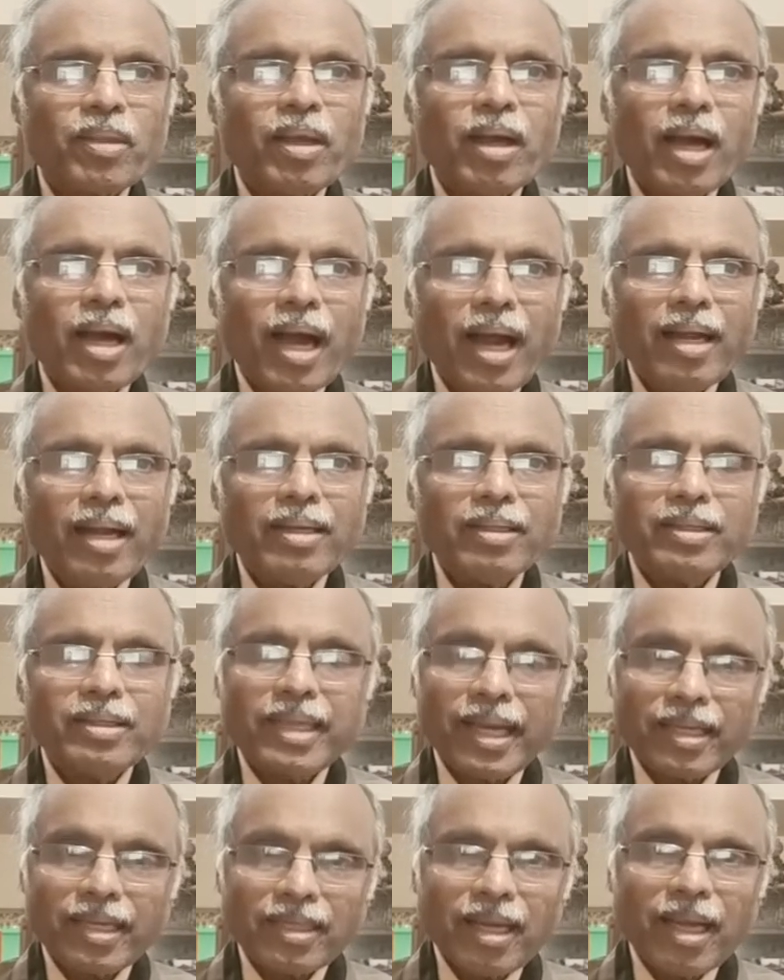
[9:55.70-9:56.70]
and
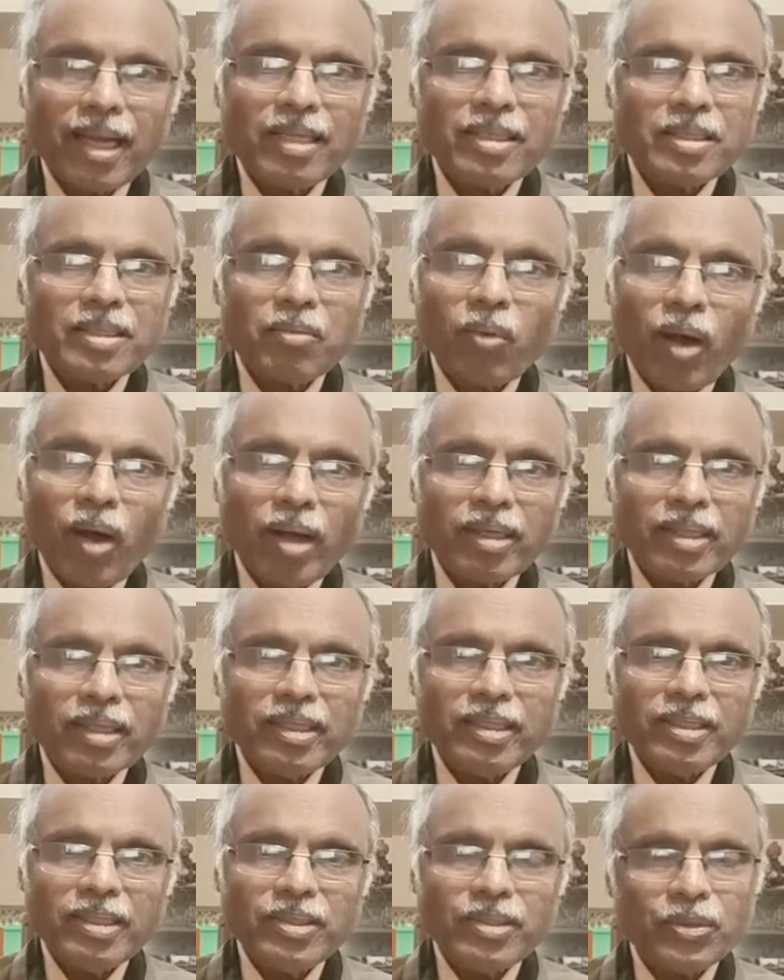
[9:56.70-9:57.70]
technology what
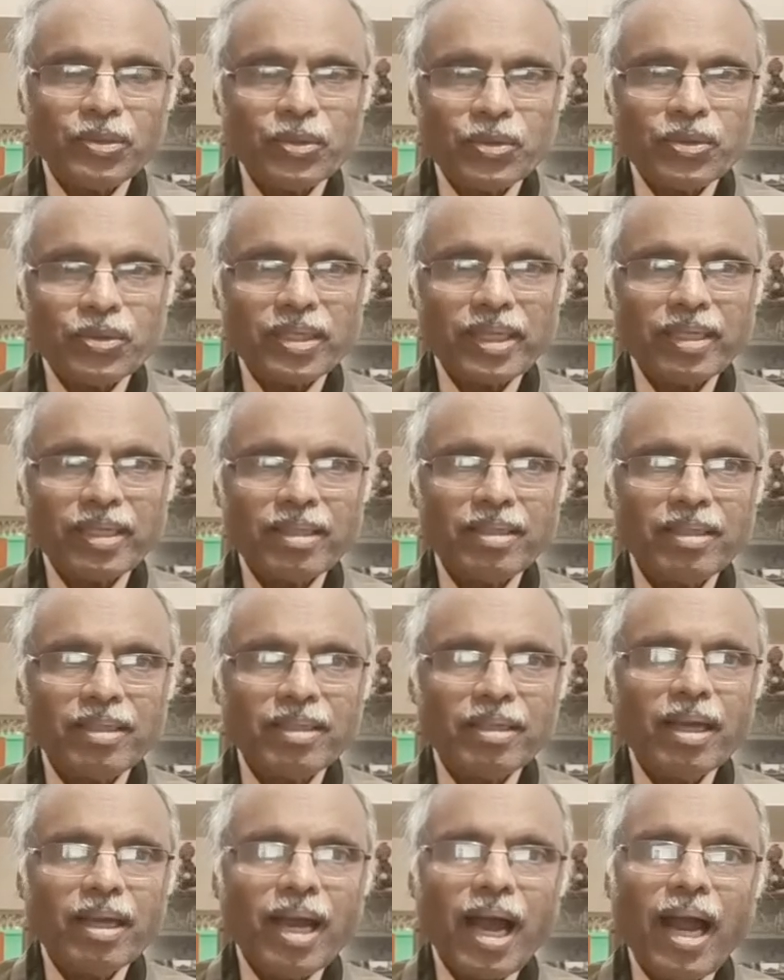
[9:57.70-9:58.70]
he is using,
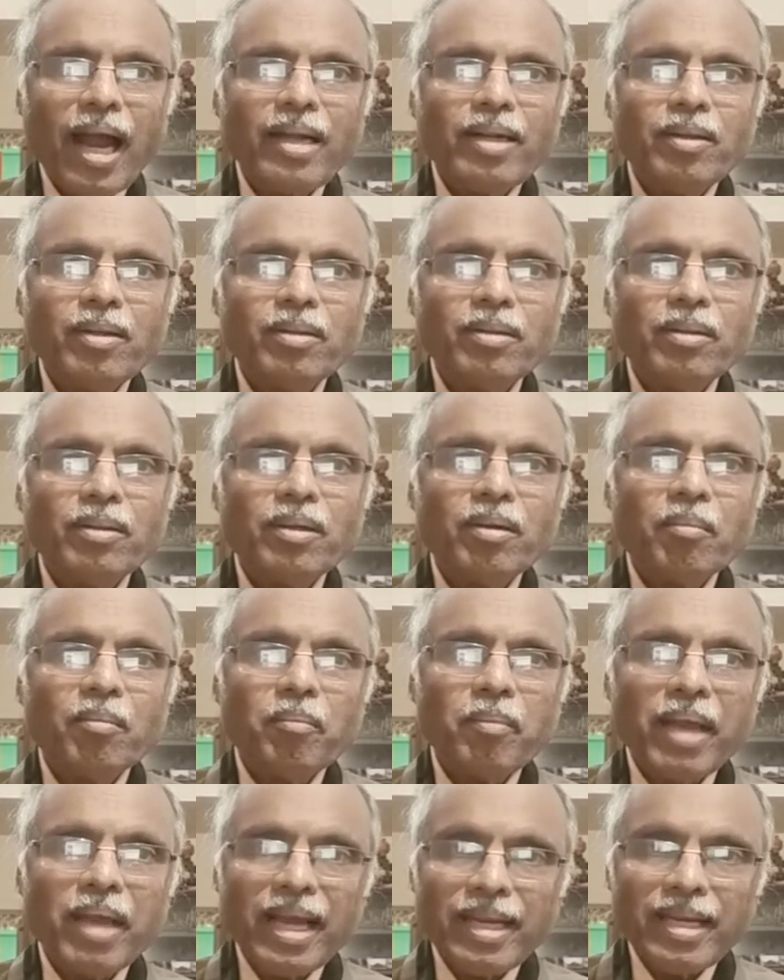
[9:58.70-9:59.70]
and
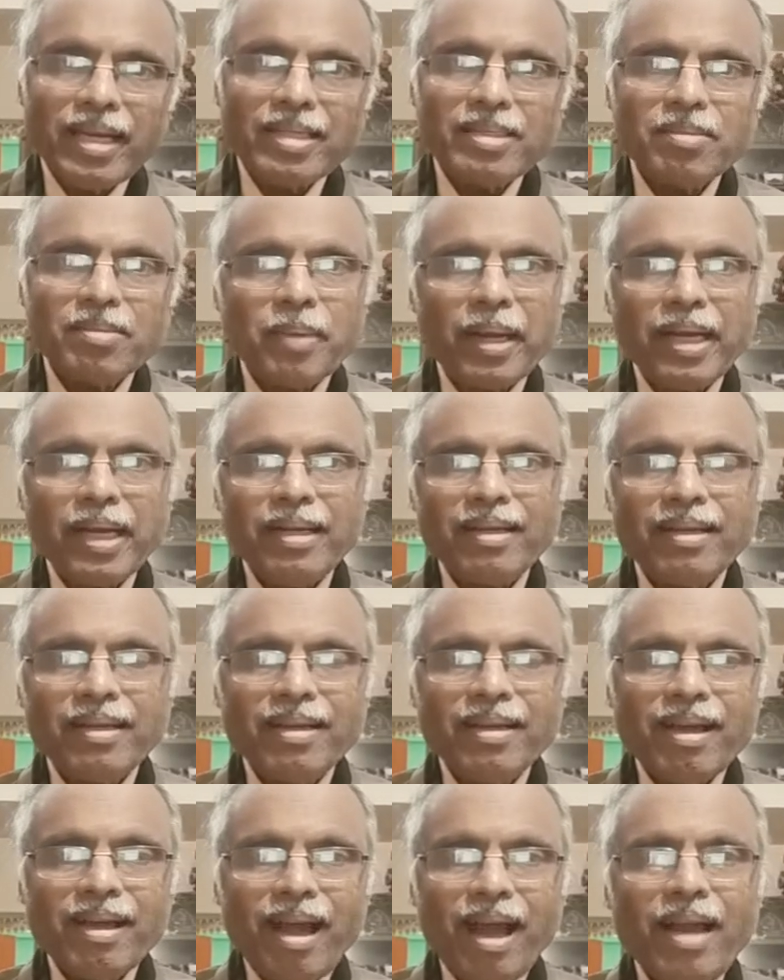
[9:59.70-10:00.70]
management
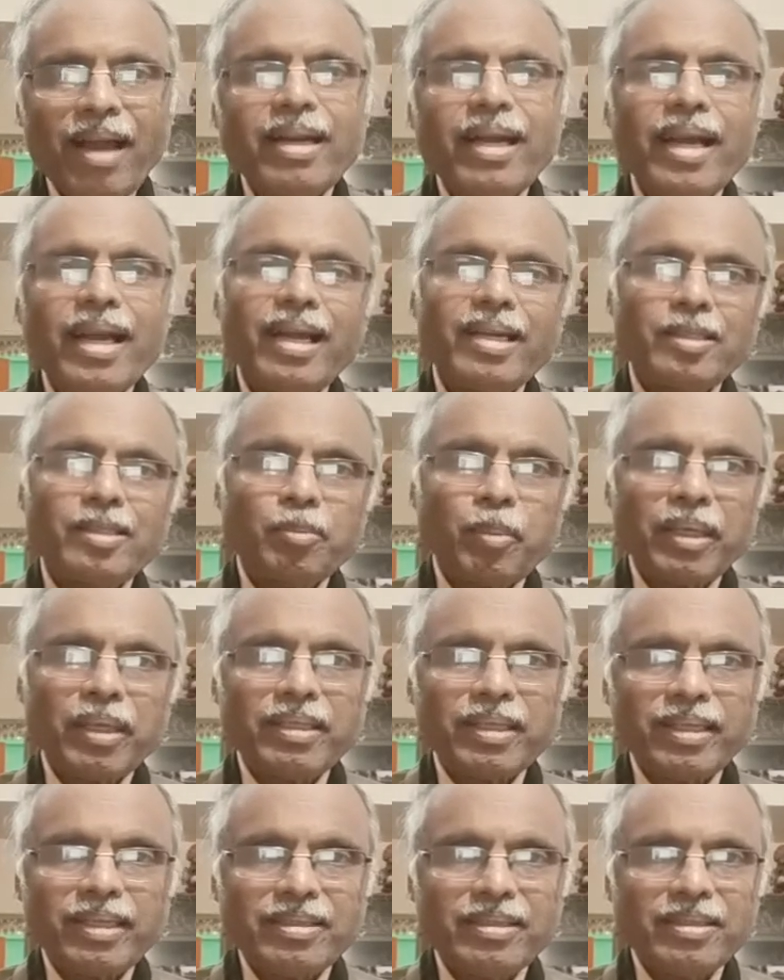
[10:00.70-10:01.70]
and
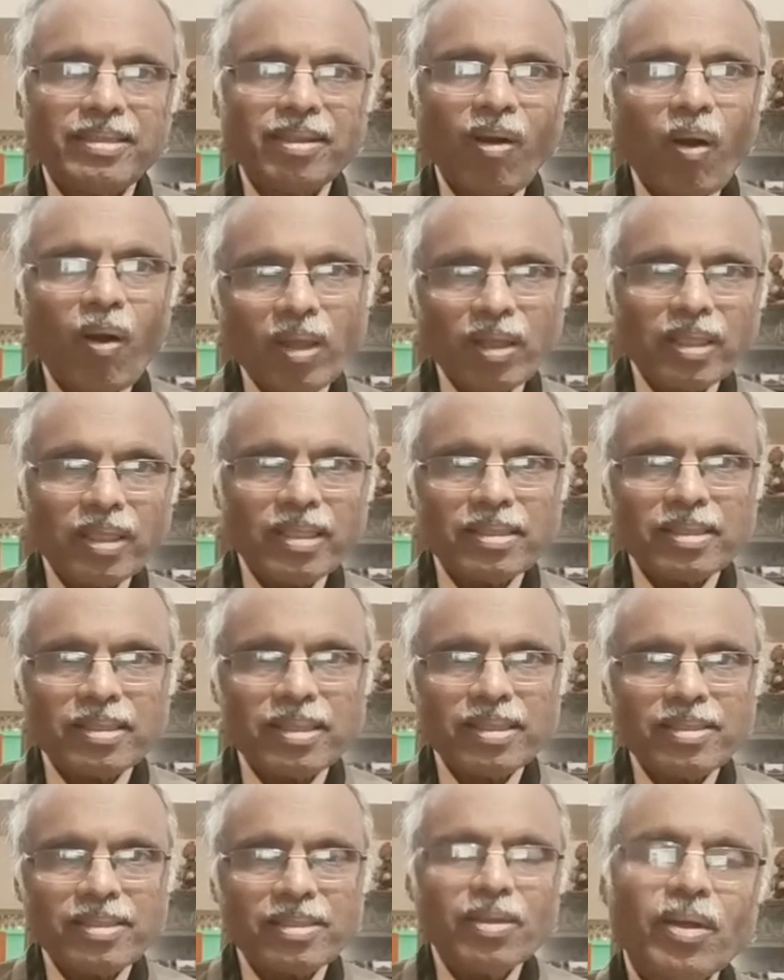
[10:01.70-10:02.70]
expertise. All these
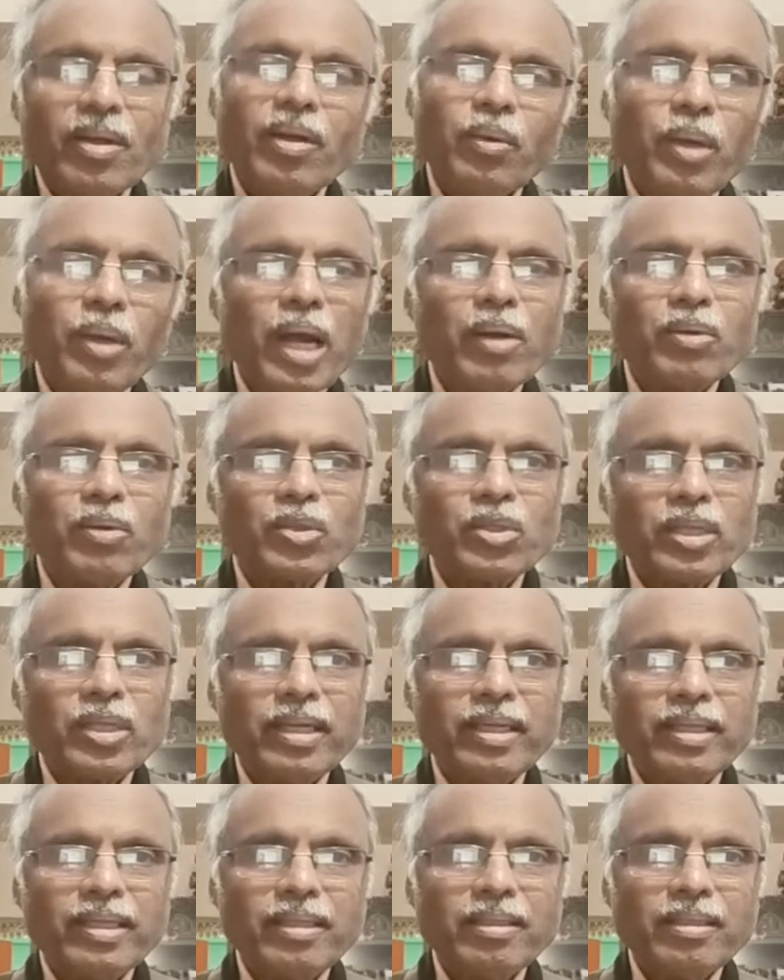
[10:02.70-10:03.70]
things we have to study.